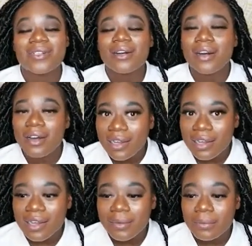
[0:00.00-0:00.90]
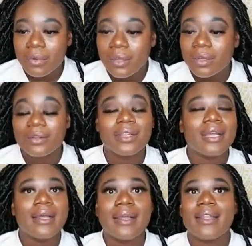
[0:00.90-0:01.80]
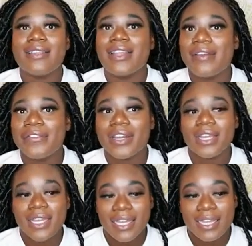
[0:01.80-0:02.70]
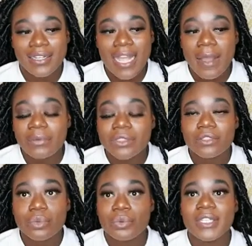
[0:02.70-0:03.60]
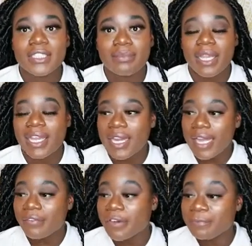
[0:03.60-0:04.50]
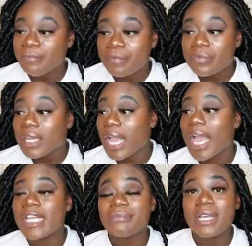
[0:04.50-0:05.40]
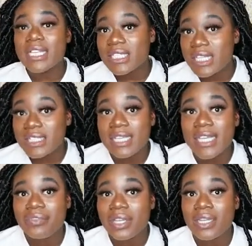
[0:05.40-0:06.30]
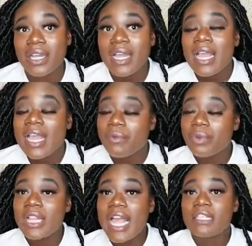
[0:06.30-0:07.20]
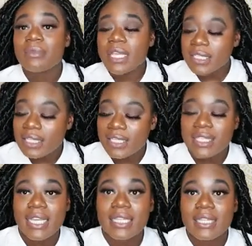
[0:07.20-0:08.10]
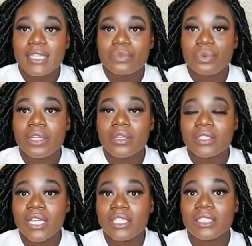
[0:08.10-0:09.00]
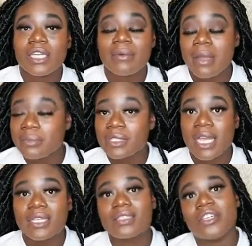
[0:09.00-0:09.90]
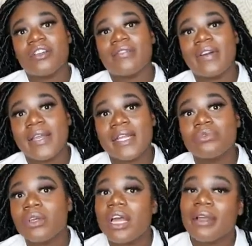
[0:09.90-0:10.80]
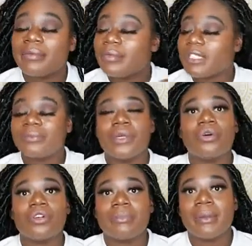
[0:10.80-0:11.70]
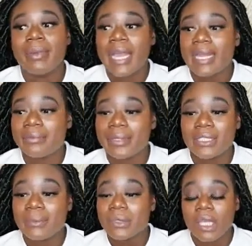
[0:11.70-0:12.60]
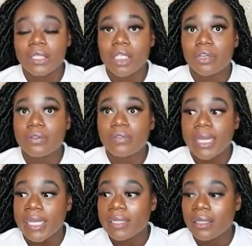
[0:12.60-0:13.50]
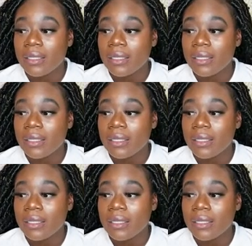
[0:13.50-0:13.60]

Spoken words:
Ugh. Never again. That was the worst pain ever. It has me hesitant to it really has me hesitant to get this one touched up. I'm just like terrified. That's what it's been holding me back, because I'm like terrified.